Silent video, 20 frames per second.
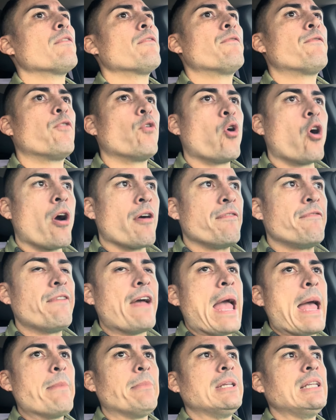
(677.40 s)
for our
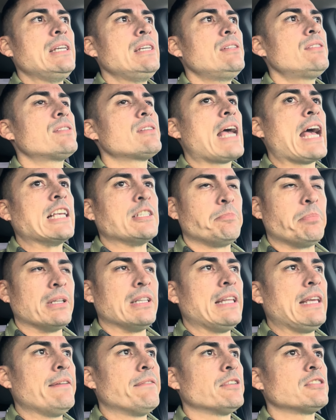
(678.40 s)
families as
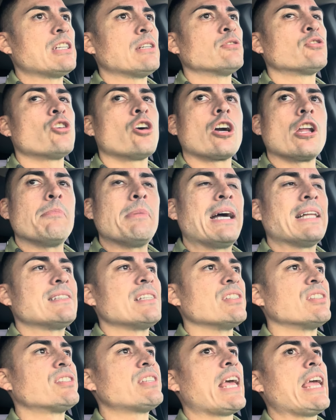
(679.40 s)
believers. I'm talking about
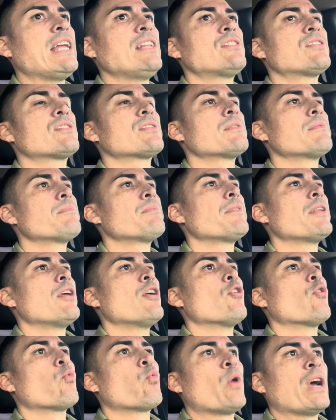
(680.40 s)
the saints,
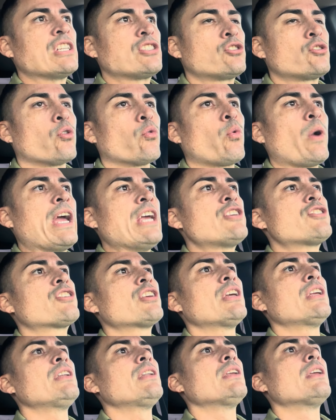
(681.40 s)

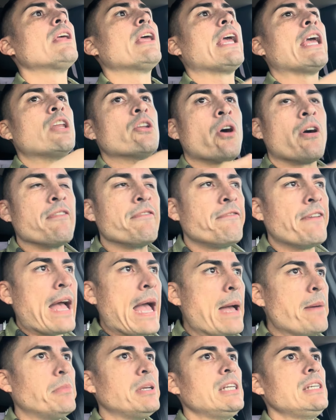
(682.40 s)
restoration in our
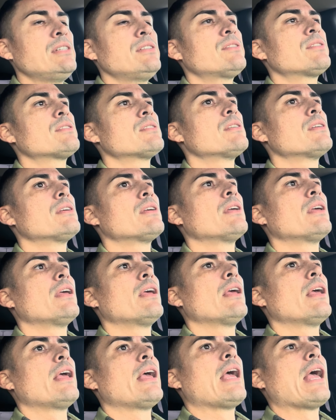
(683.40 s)
families,
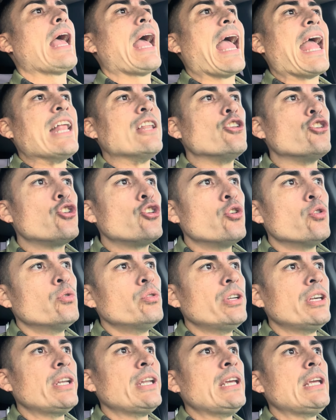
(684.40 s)
and
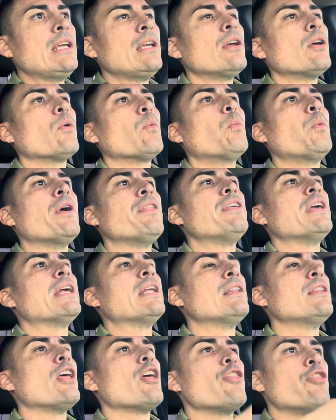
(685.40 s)
unity
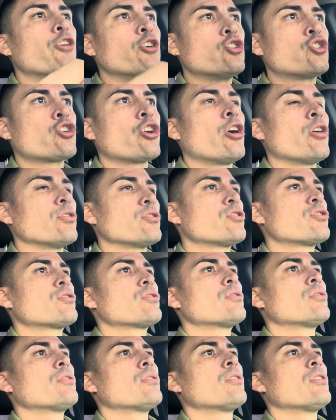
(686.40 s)
within the church.
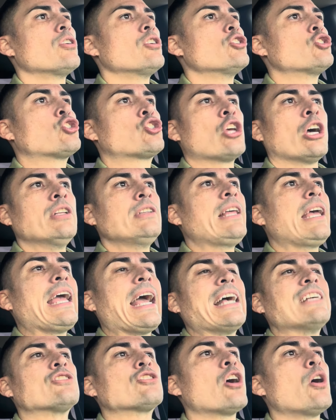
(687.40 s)
Sunday
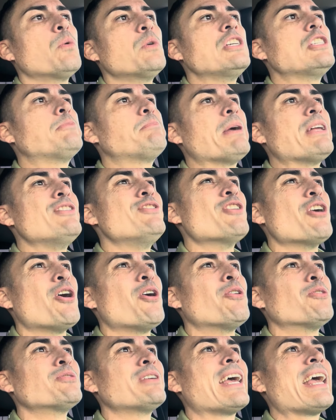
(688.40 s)
has always been
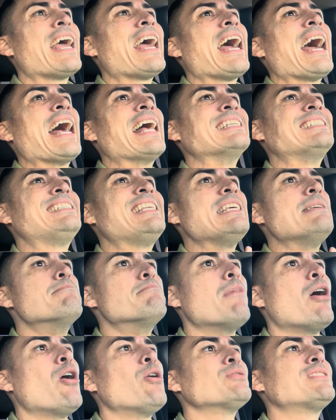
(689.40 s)
known as the
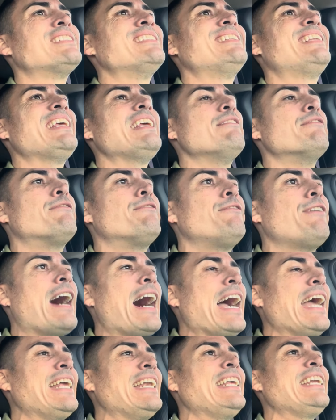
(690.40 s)
most
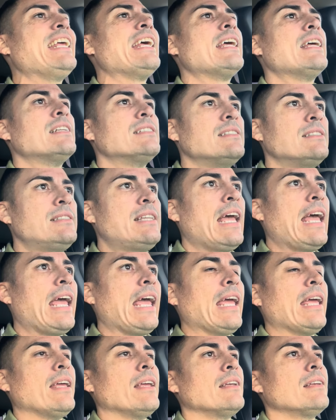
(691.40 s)
divided
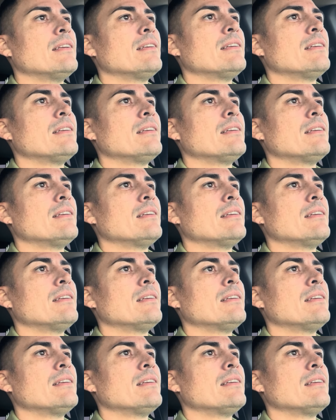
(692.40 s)
day